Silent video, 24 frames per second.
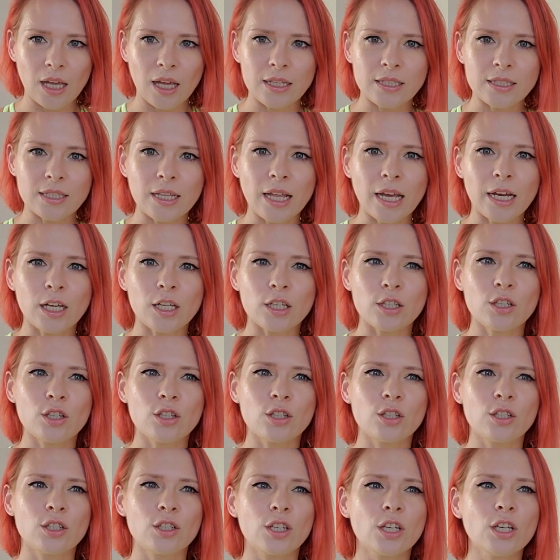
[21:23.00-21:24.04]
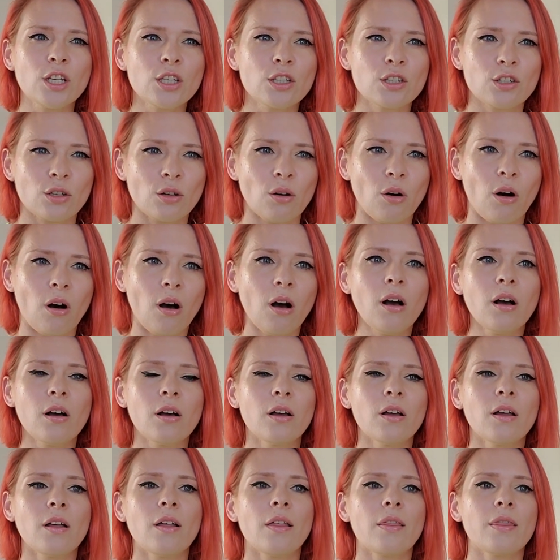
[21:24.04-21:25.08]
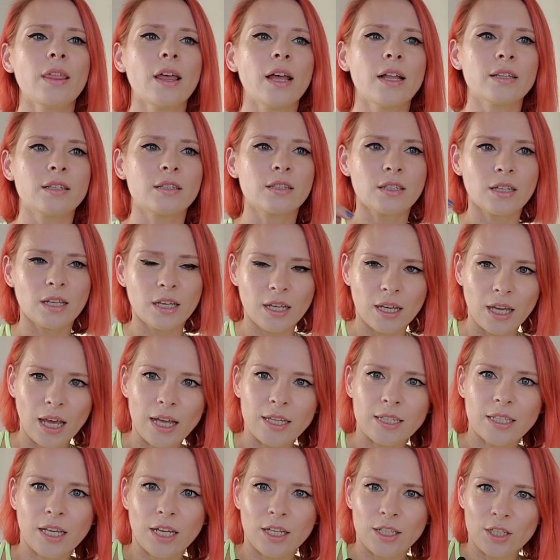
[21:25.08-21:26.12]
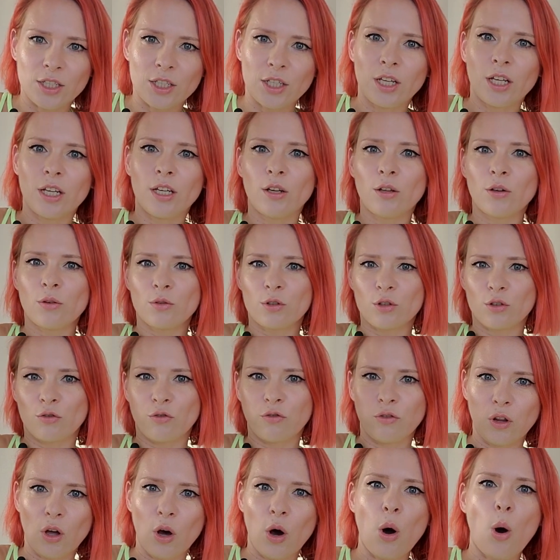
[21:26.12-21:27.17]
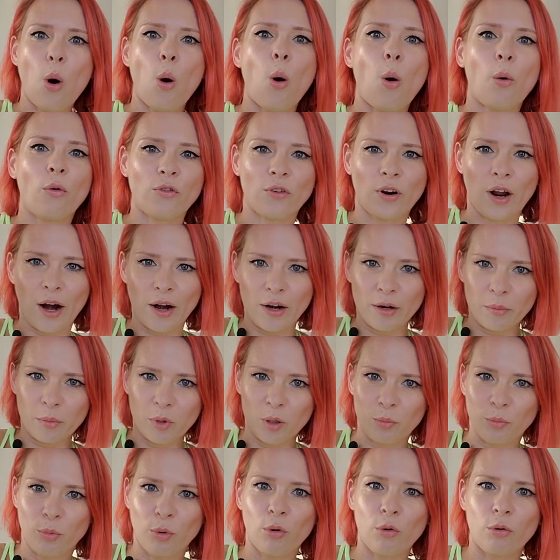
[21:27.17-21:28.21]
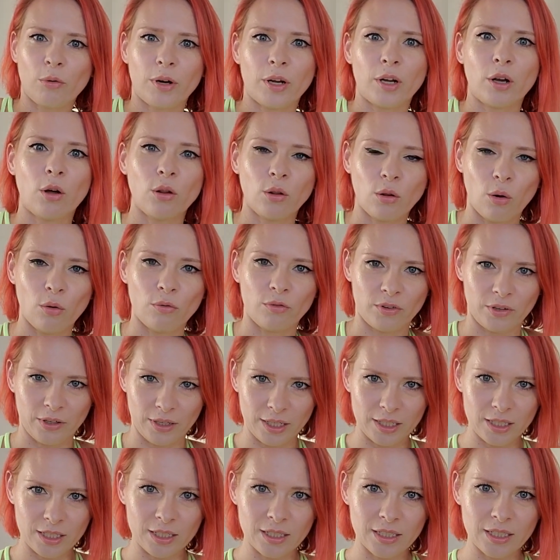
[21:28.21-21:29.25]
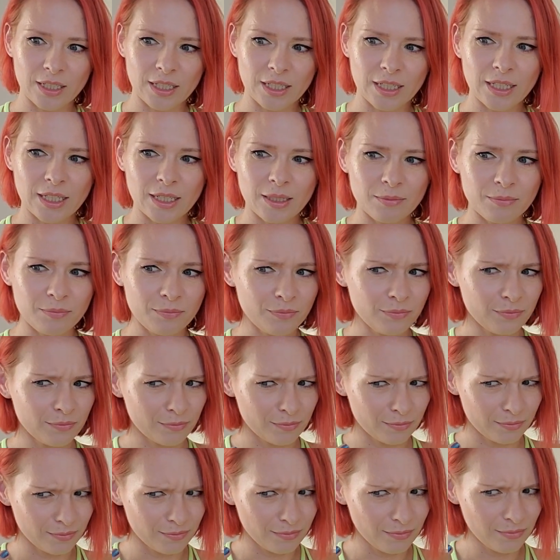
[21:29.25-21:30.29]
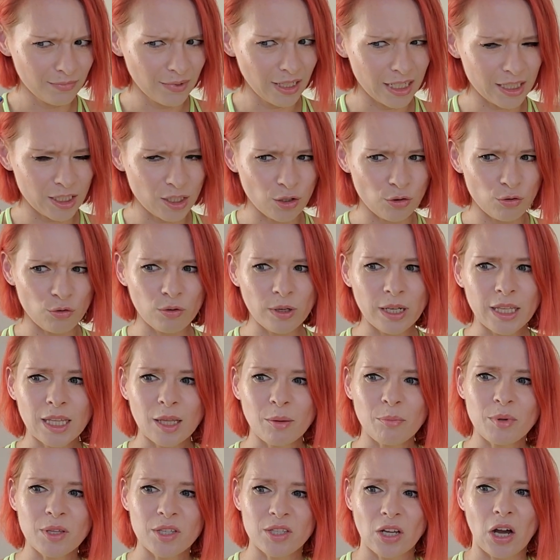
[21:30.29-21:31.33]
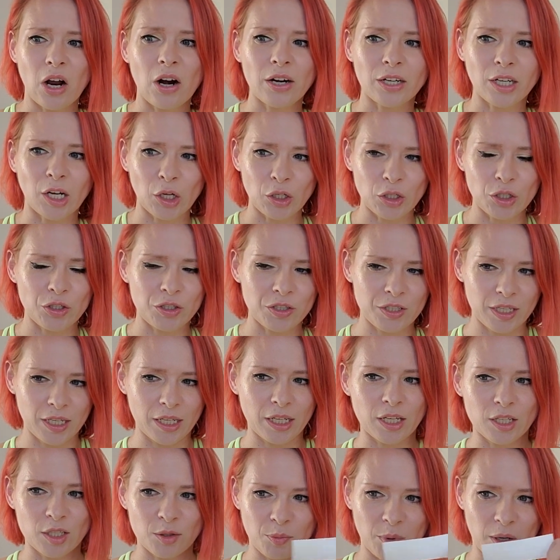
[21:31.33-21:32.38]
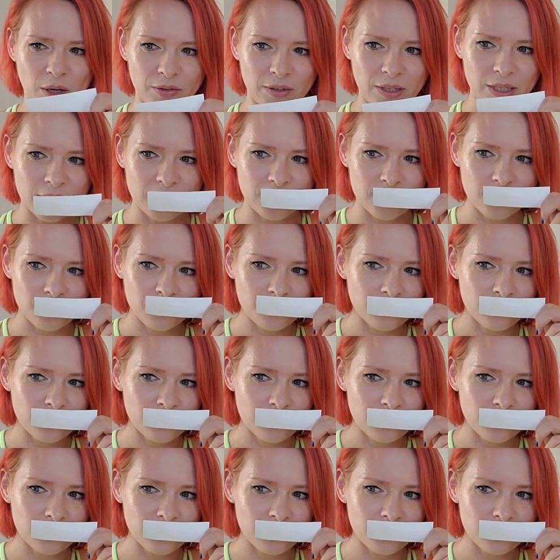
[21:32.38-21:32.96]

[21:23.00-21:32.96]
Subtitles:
like a seesaw that has continuous flow of caramel pouring all over it. It's a really bizarre, contrasting experience.